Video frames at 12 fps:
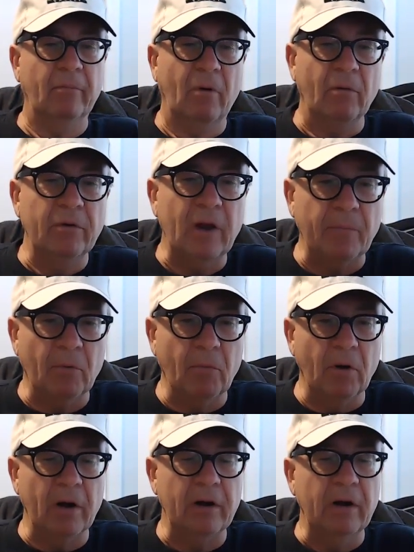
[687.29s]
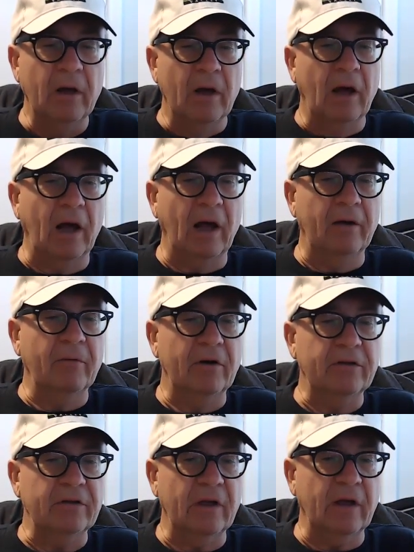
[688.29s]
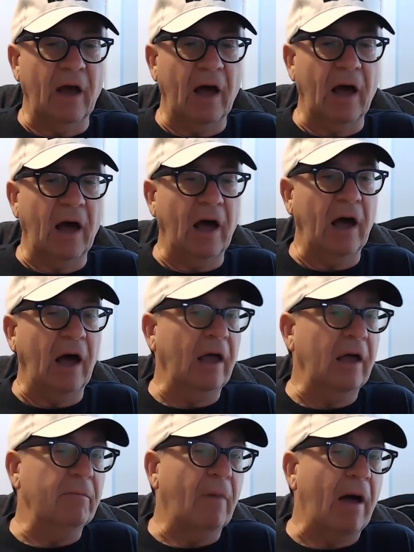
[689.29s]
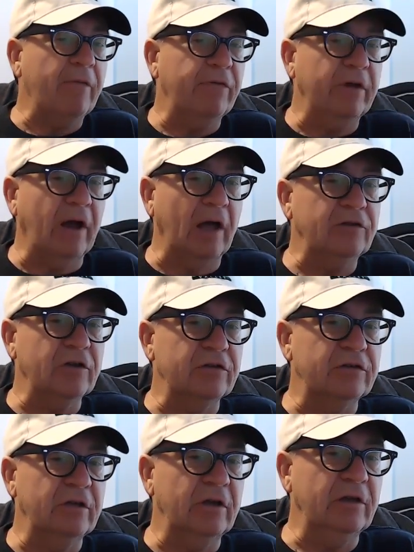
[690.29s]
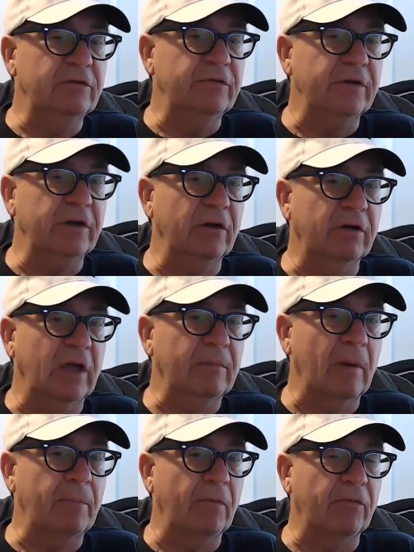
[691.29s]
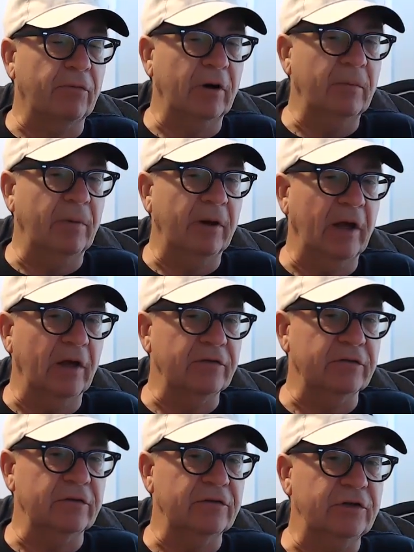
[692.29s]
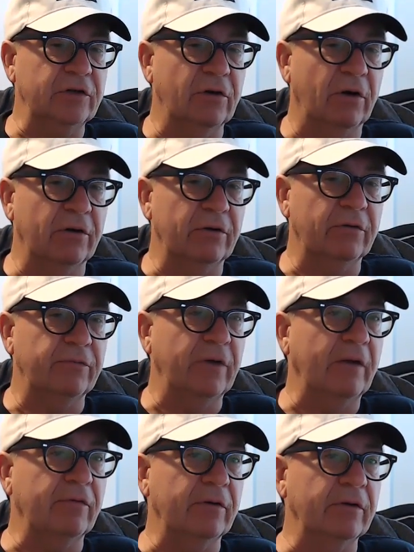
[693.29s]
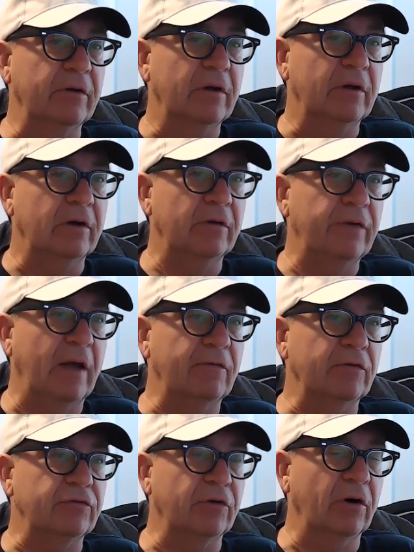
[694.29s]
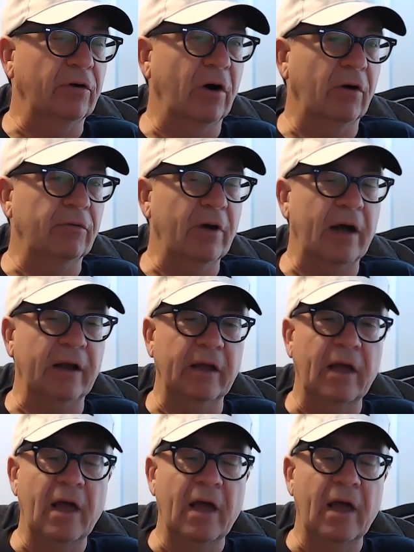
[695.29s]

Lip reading: Well, number one, I want to say, in my feed, iJustine's video came up before anybody else's, and she called it her favorite drone already.